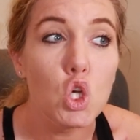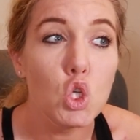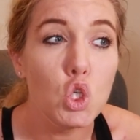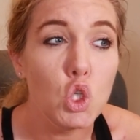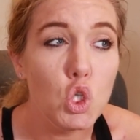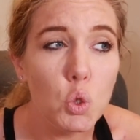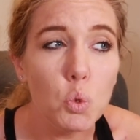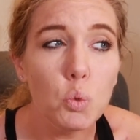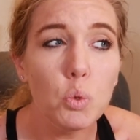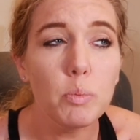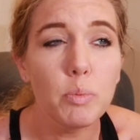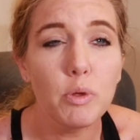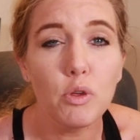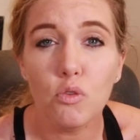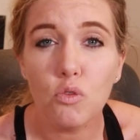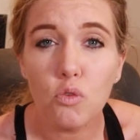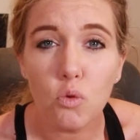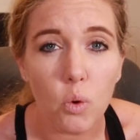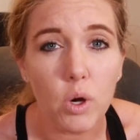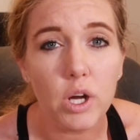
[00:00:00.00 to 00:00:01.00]
you will be
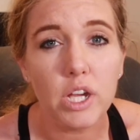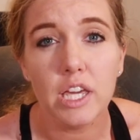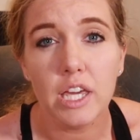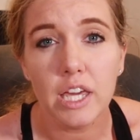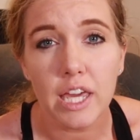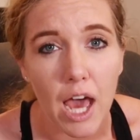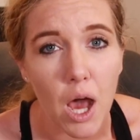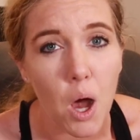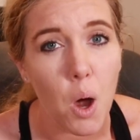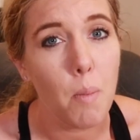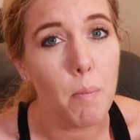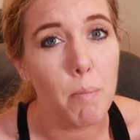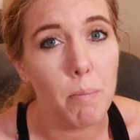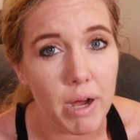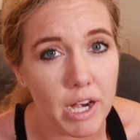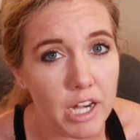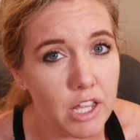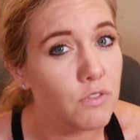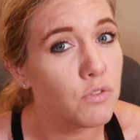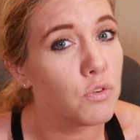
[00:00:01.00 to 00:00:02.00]
forking out
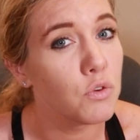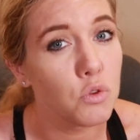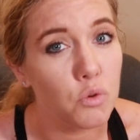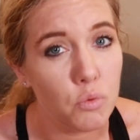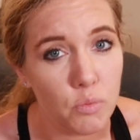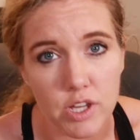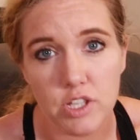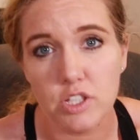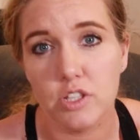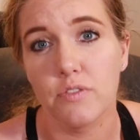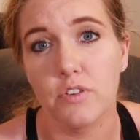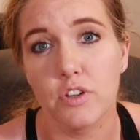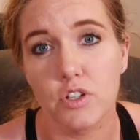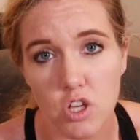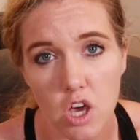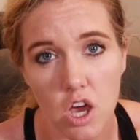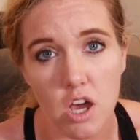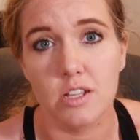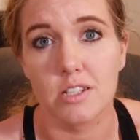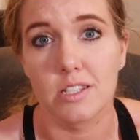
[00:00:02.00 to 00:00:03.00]
money for the rest of your
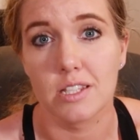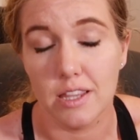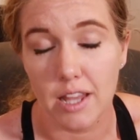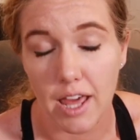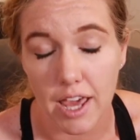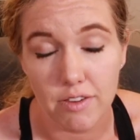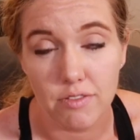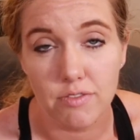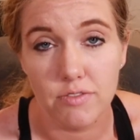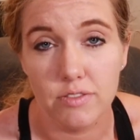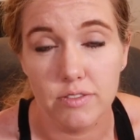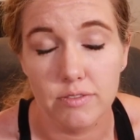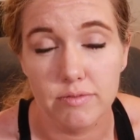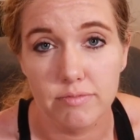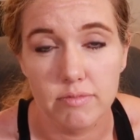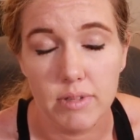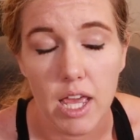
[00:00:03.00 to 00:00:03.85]
dog's life.